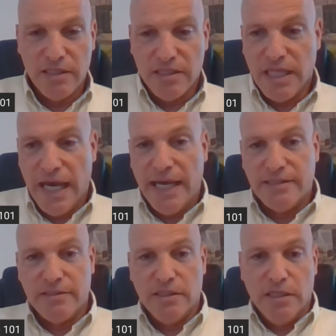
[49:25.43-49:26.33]

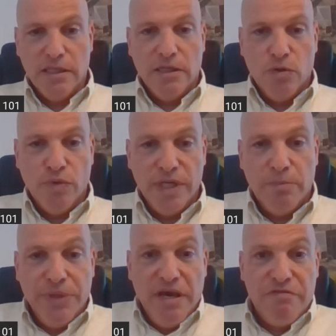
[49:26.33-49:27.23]
that will
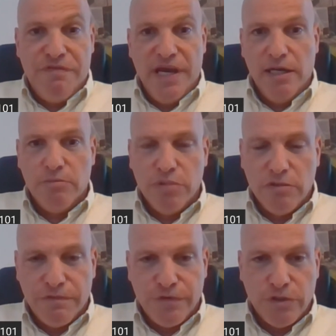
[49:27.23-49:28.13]
be available
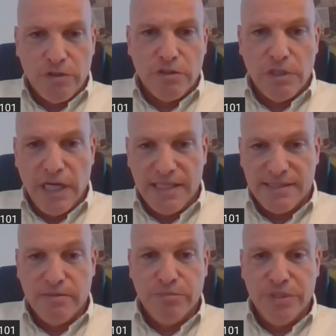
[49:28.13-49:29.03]
for
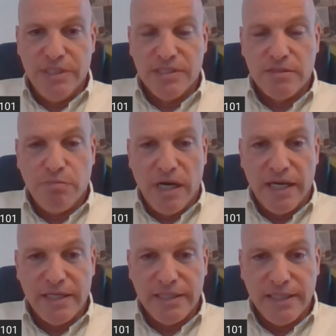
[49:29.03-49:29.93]
SMBs
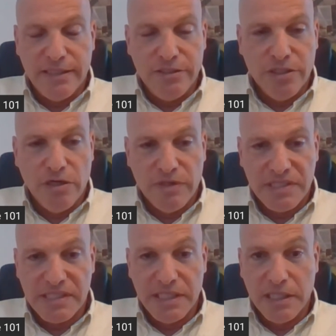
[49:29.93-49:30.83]
by you know a
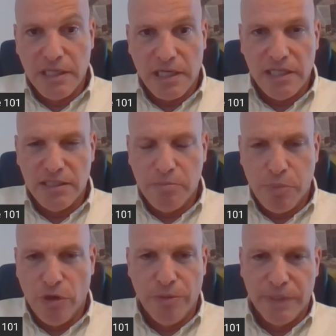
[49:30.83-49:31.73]
single click
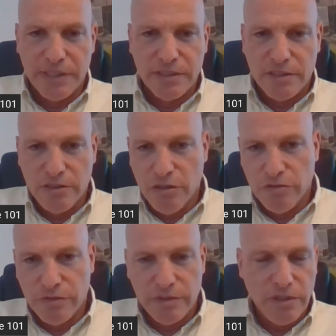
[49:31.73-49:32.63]
deployment no
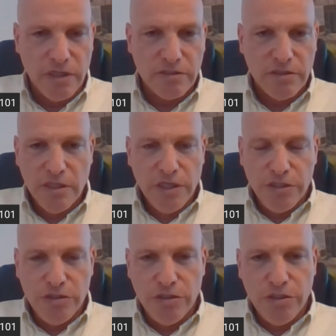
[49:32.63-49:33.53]
not
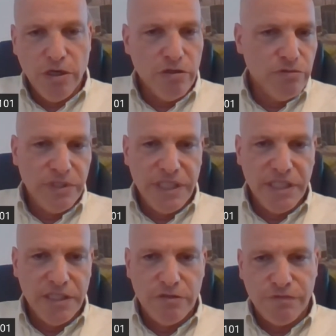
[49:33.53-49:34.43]
no
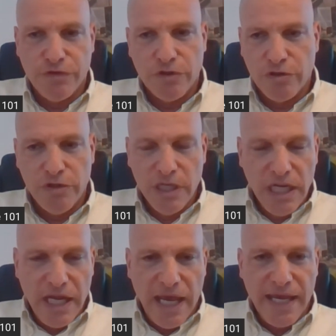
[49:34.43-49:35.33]
need for
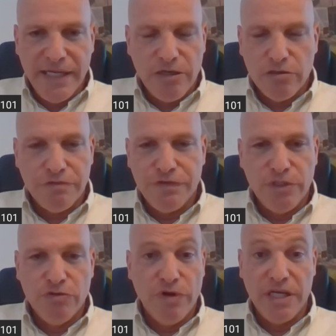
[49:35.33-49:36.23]
any
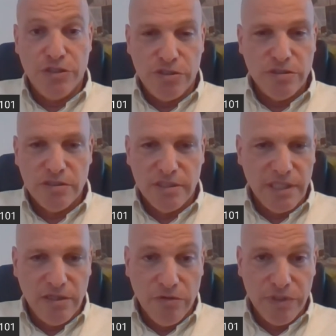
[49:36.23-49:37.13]
configuration
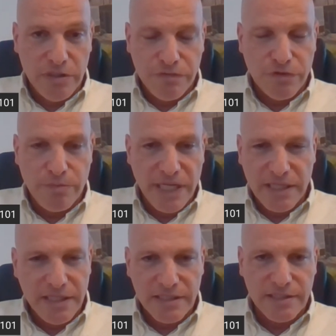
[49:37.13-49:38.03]
and no need for
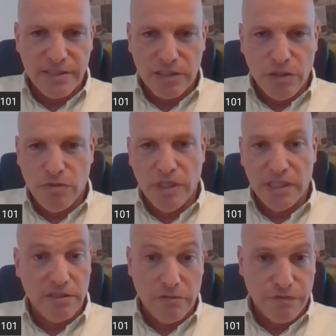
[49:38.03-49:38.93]
maintenance and so on,
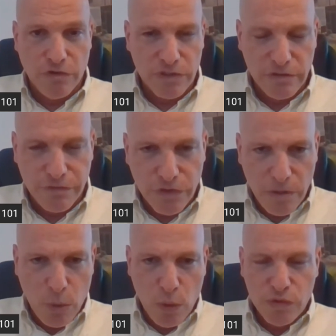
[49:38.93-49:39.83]
and of course
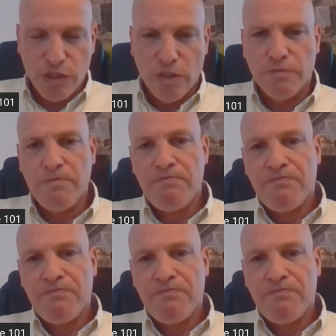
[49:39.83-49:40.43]
affordable. So